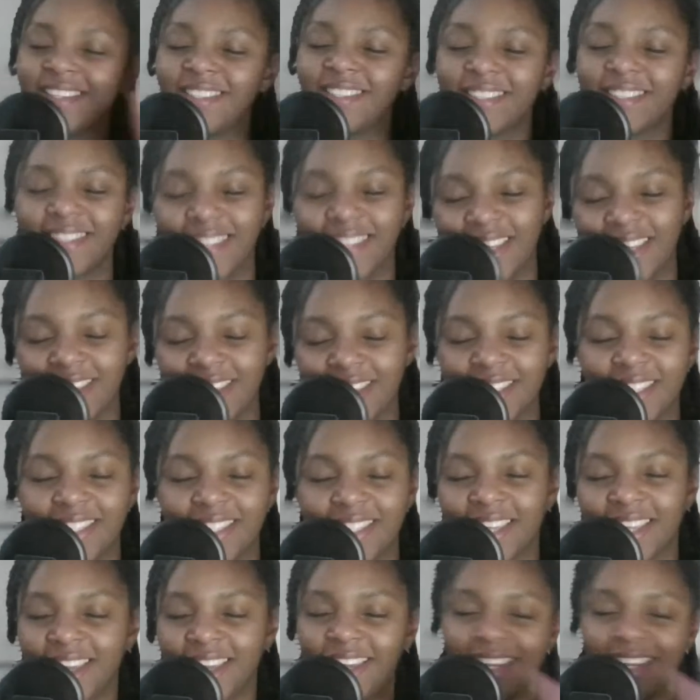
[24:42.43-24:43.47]
needless to
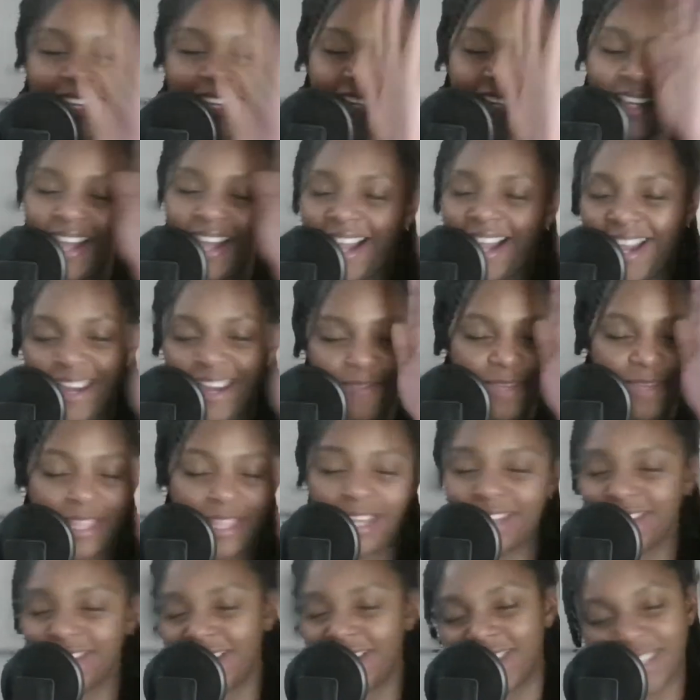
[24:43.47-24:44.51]
say, God be like,
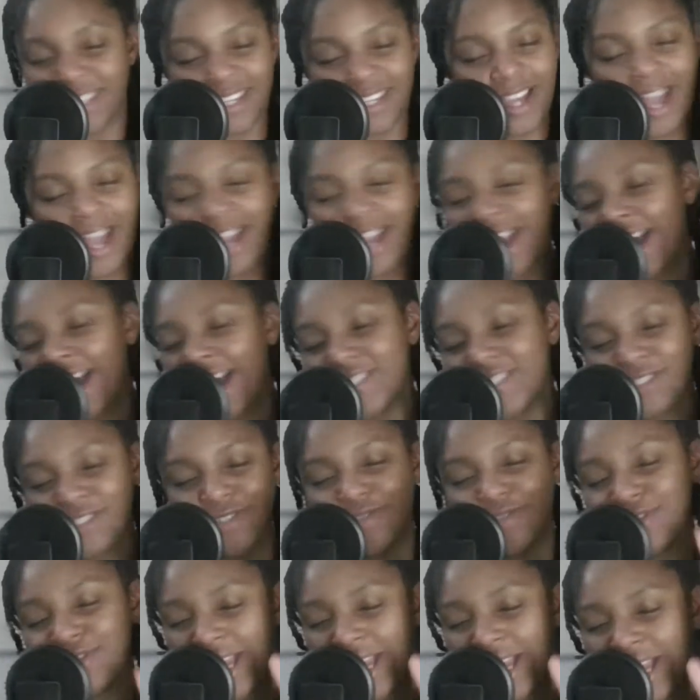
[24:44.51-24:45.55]
Jessica, I got
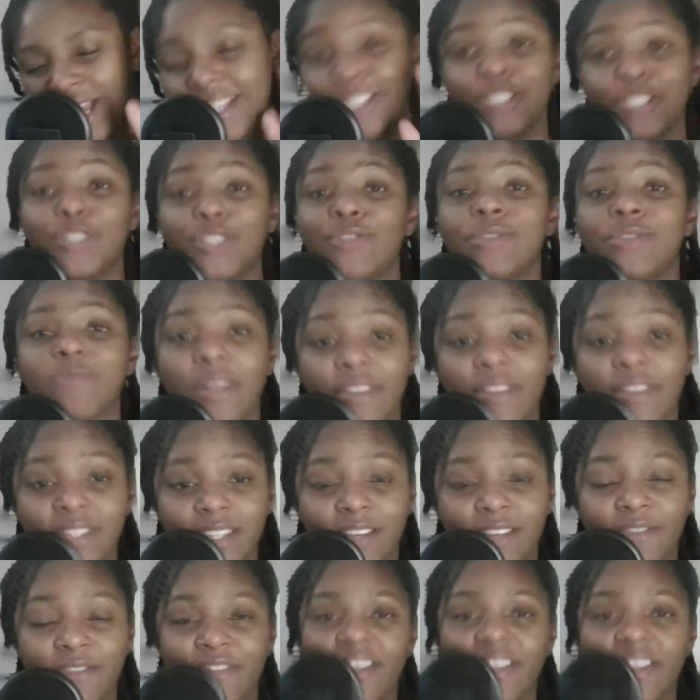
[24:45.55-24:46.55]
you. I need you to do some other stuff.